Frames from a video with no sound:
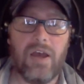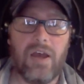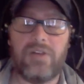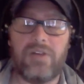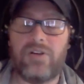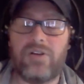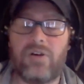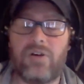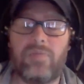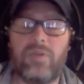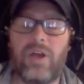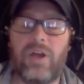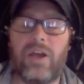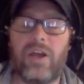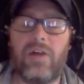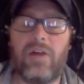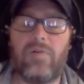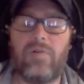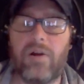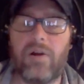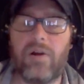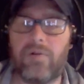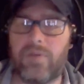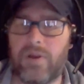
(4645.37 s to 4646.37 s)
and start playing
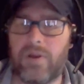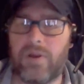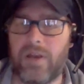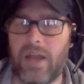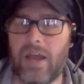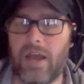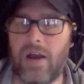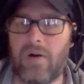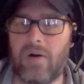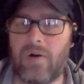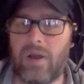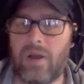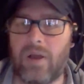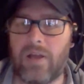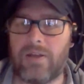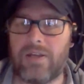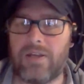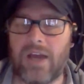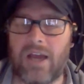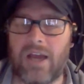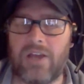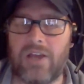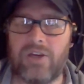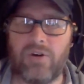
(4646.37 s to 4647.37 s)
around with it now, and
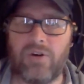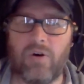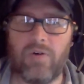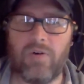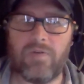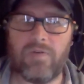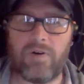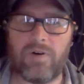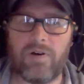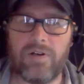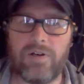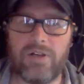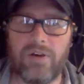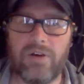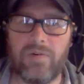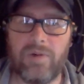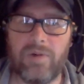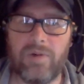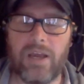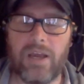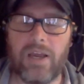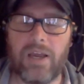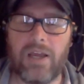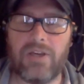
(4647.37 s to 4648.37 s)
tide you over until
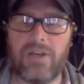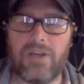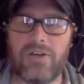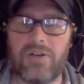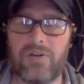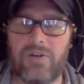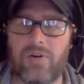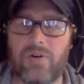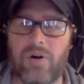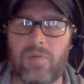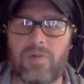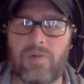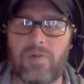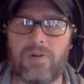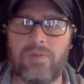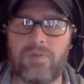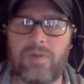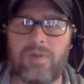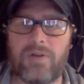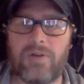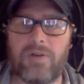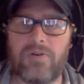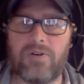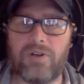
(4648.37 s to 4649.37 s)
we can get you the corporate
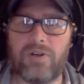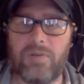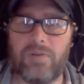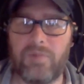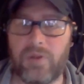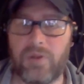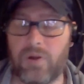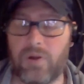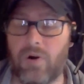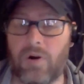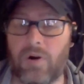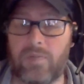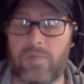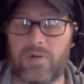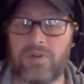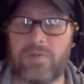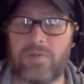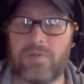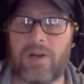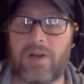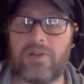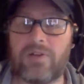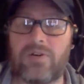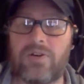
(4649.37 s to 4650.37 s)
sponsorship. But the corporate
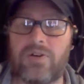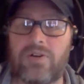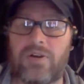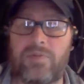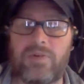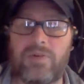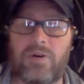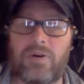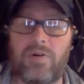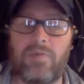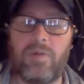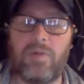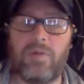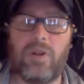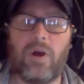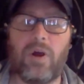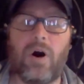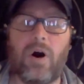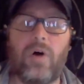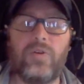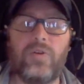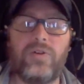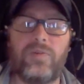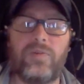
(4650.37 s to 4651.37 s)
sponsorship is going to be the
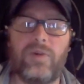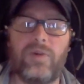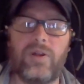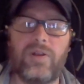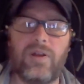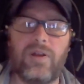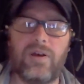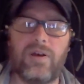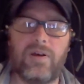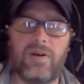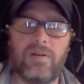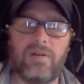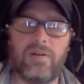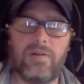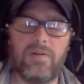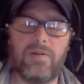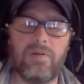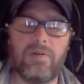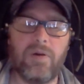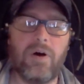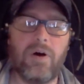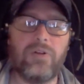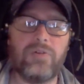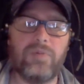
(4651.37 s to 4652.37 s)

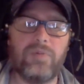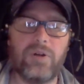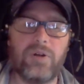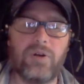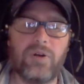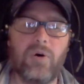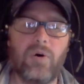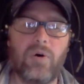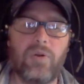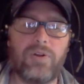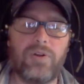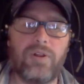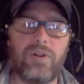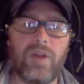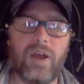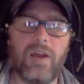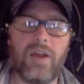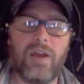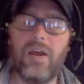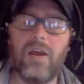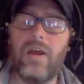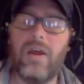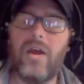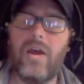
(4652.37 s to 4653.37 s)
ultimate goal to
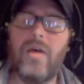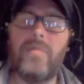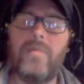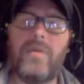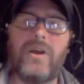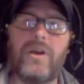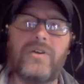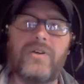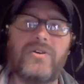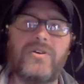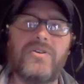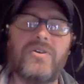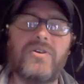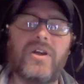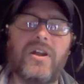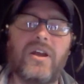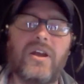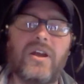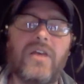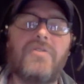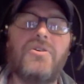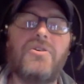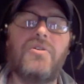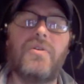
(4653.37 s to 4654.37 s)
that, because it's going to
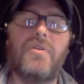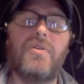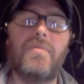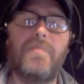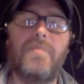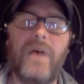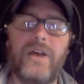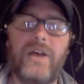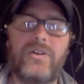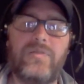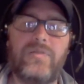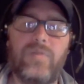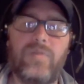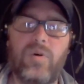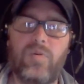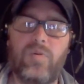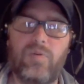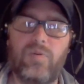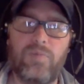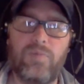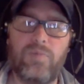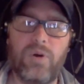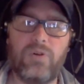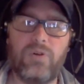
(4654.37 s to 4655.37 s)
get you the best,
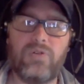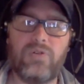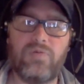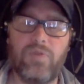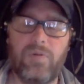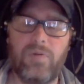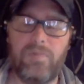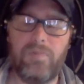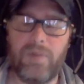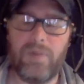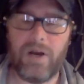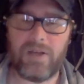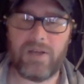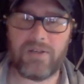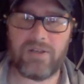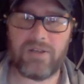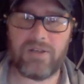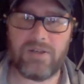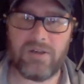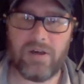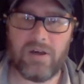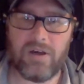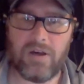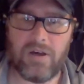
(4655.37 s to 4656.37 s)
most
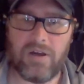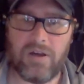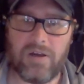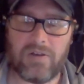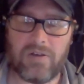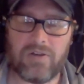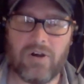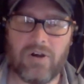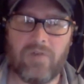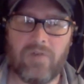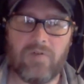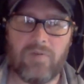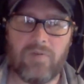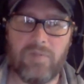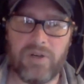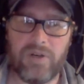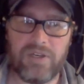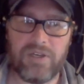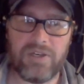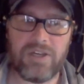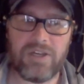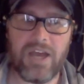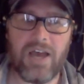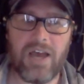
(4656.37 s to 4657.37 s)
robust solver. But
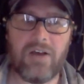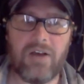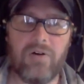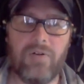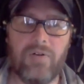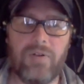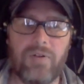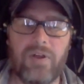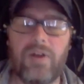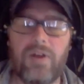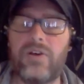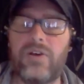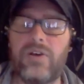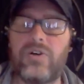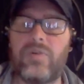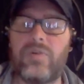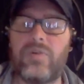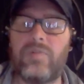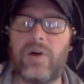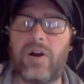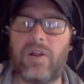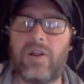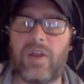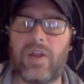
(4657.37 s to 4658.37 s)
to tackle the initial
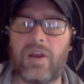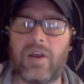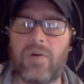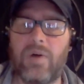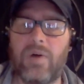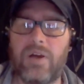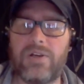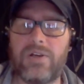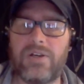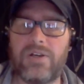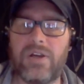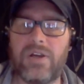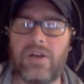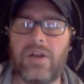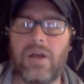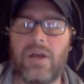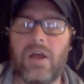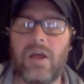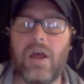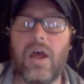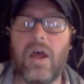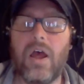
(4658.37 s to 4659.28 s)
part of that question,